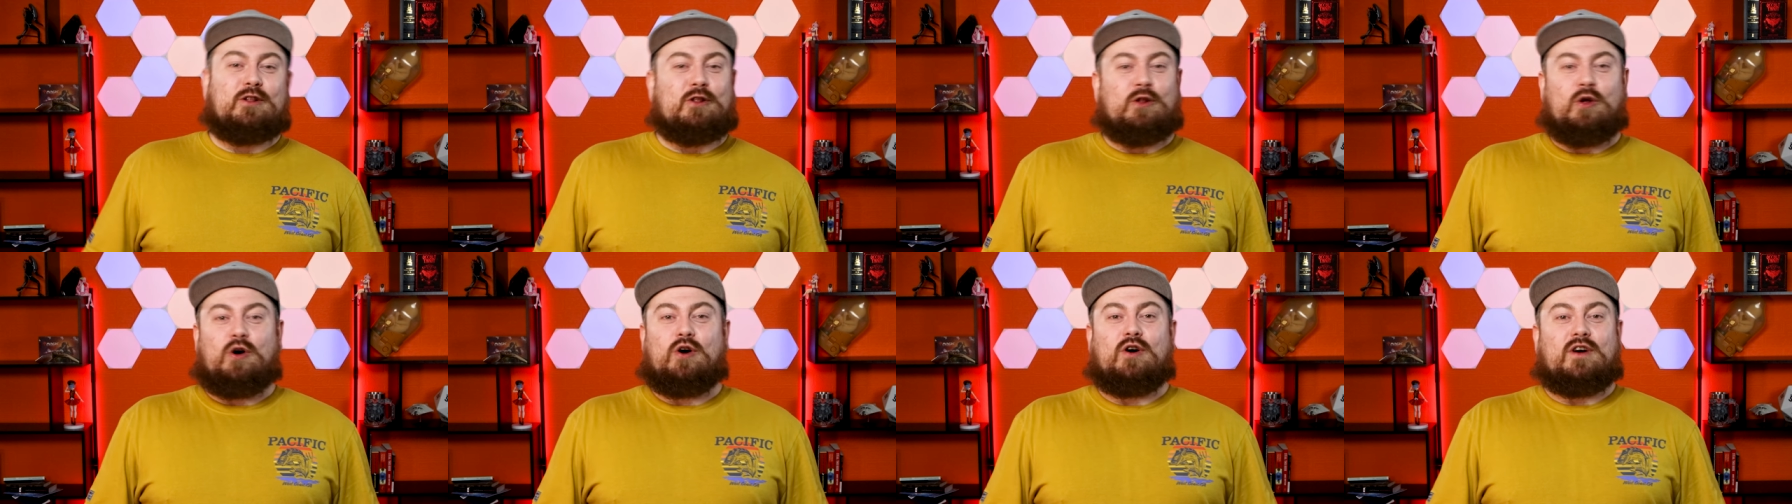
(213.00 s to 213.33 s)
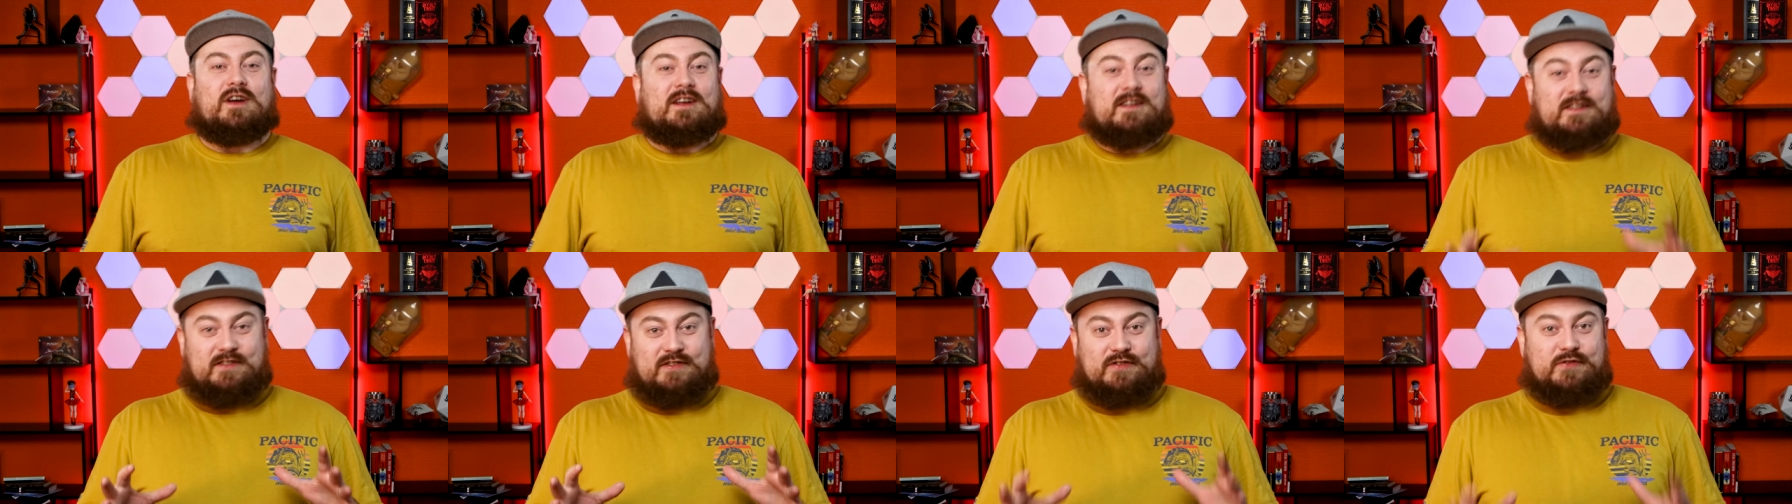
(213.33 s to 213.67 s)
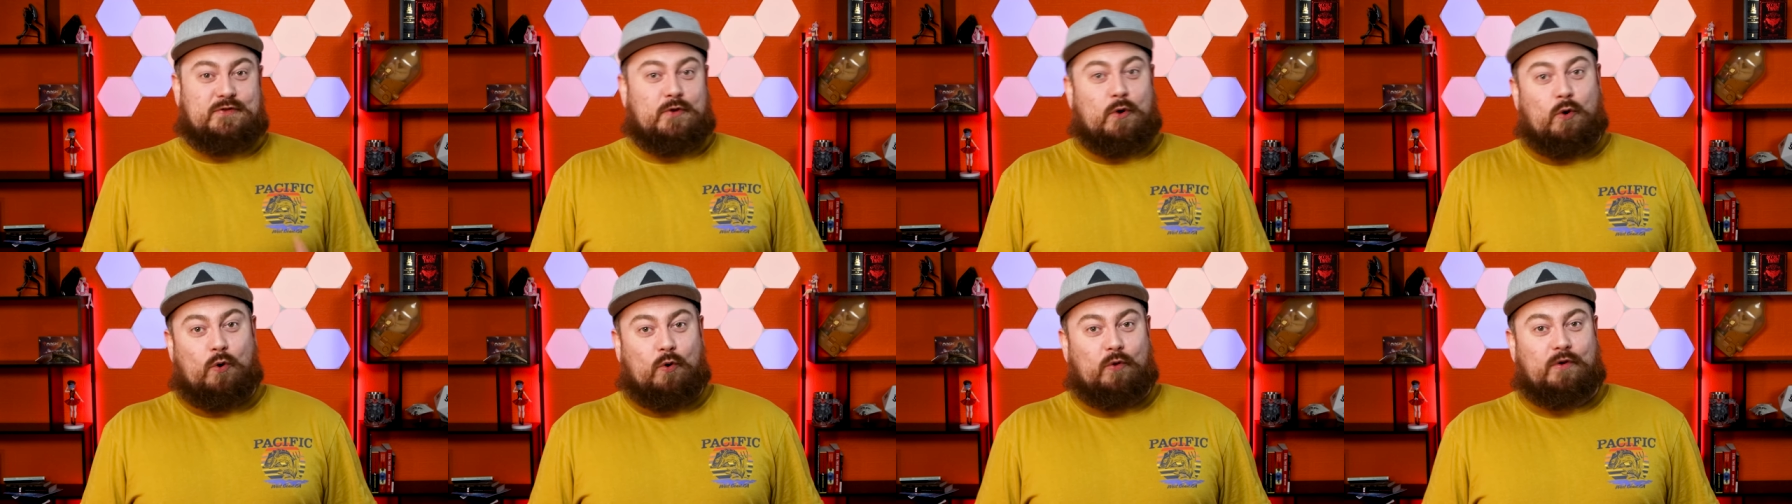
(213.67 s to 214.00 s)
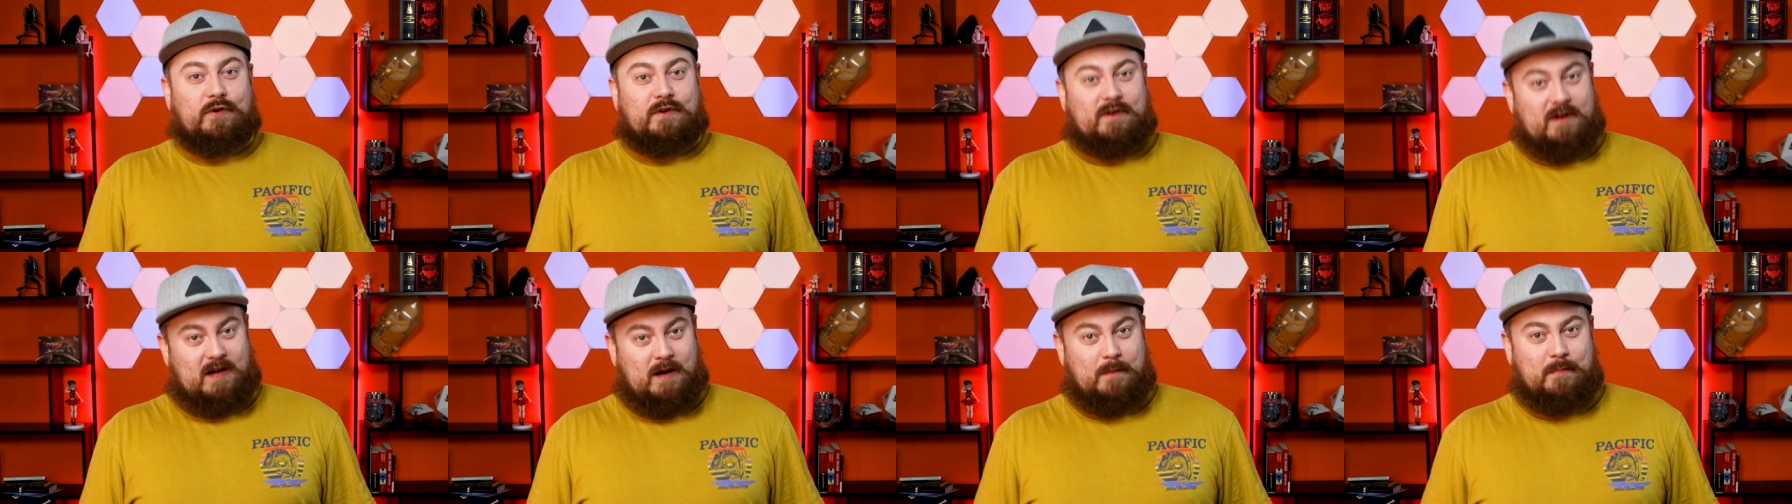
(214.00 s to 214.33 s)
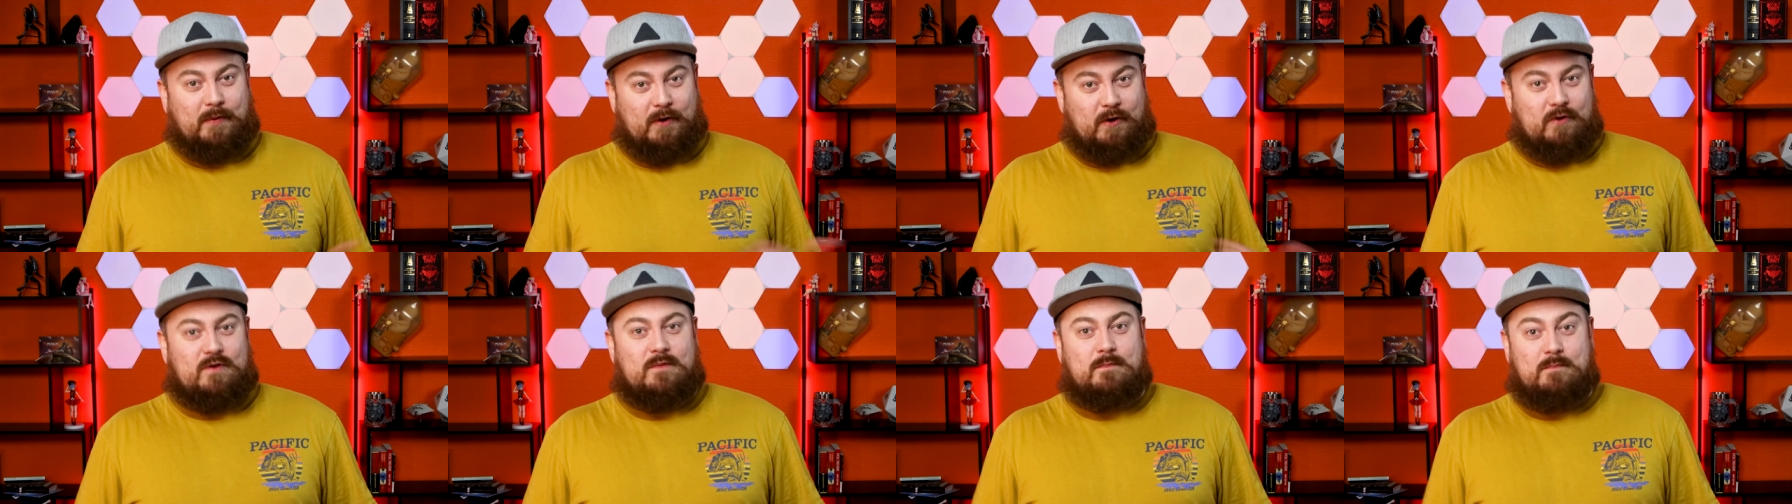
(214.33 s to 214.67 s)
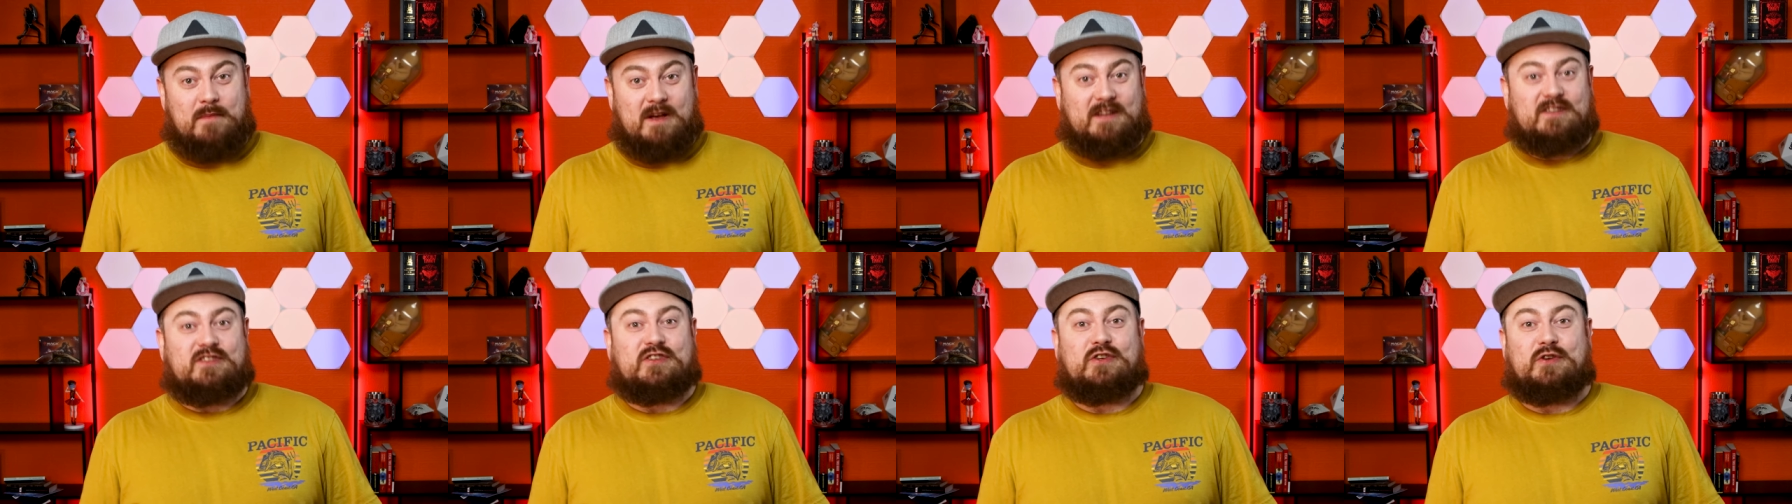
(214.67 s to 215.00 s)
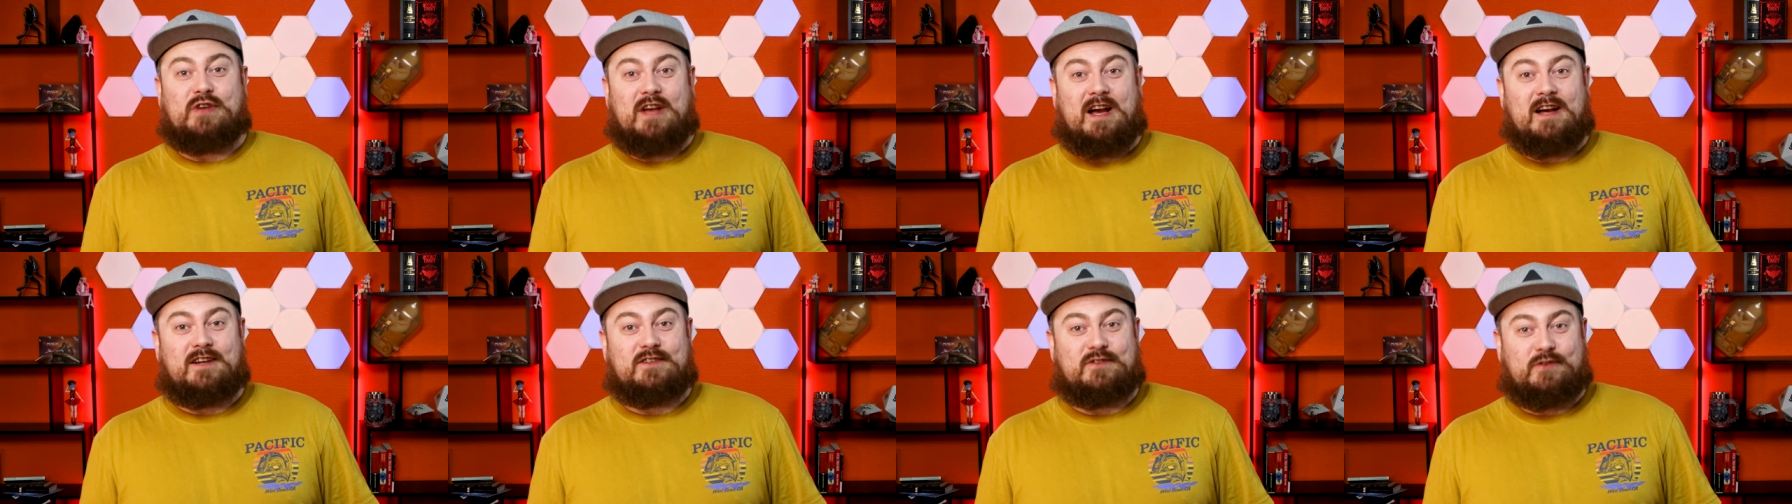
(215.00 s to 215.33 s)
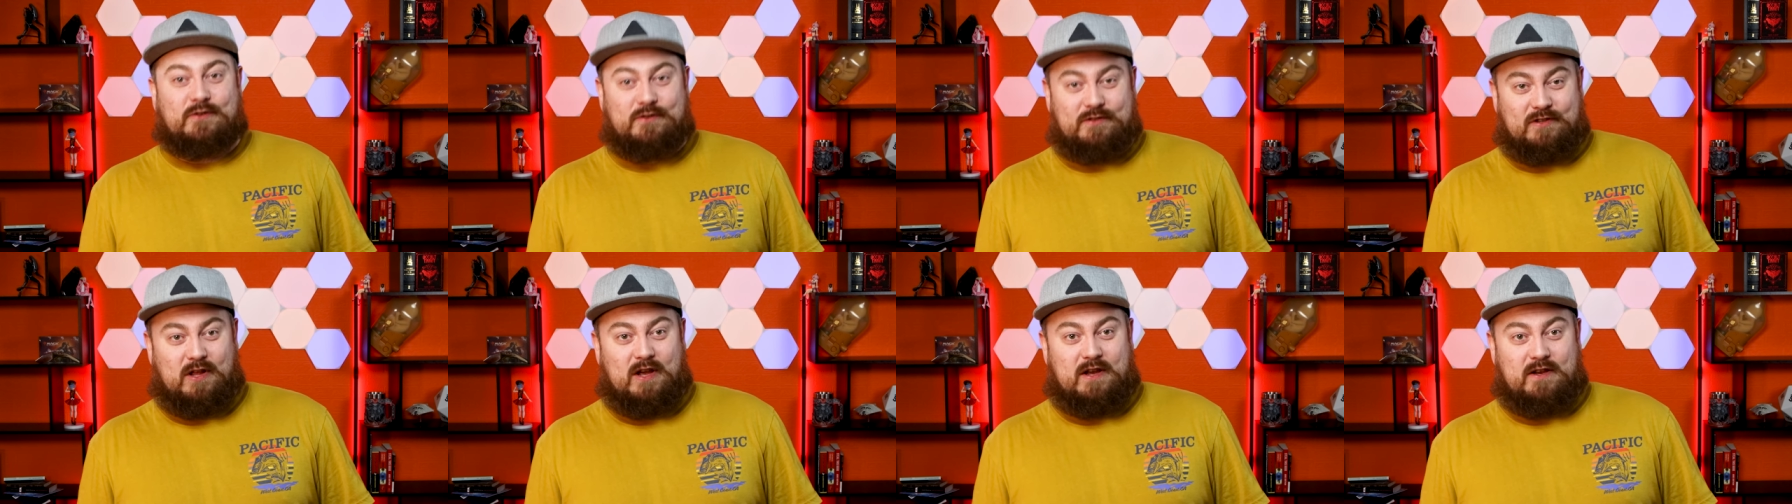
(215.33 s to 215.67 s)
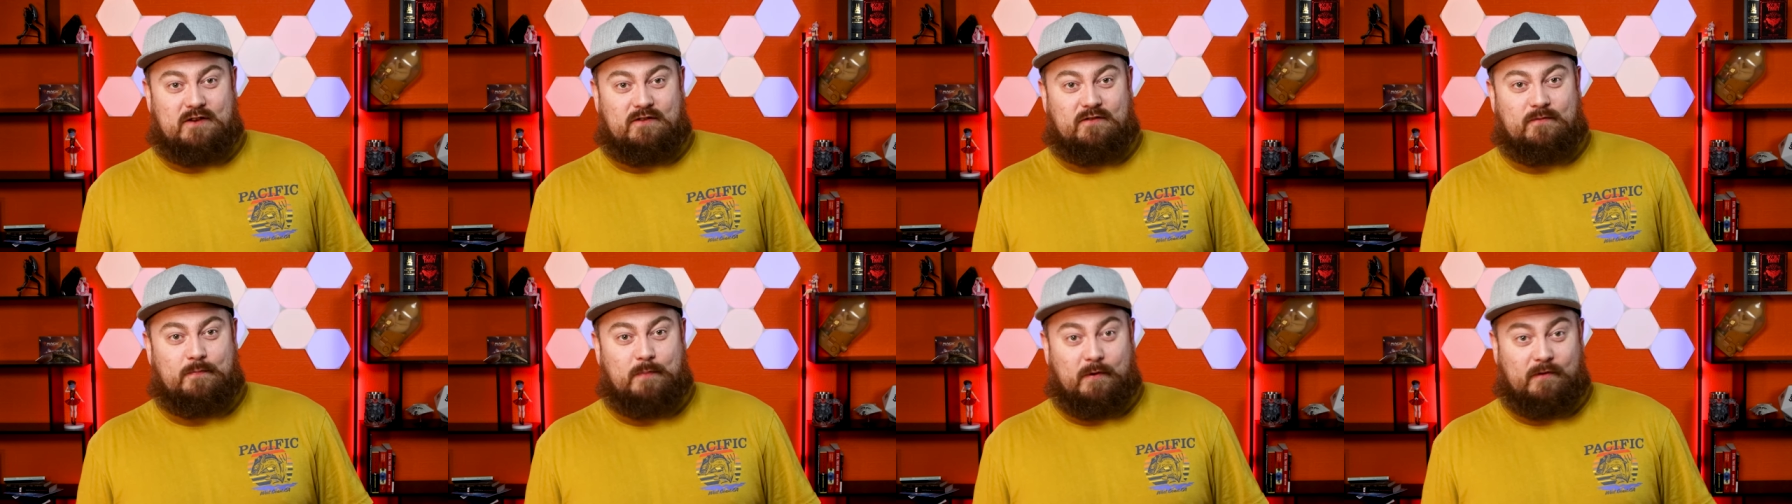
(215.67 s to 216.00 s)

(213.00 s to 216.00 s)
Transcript: a lot is known about Mitsuyasu's life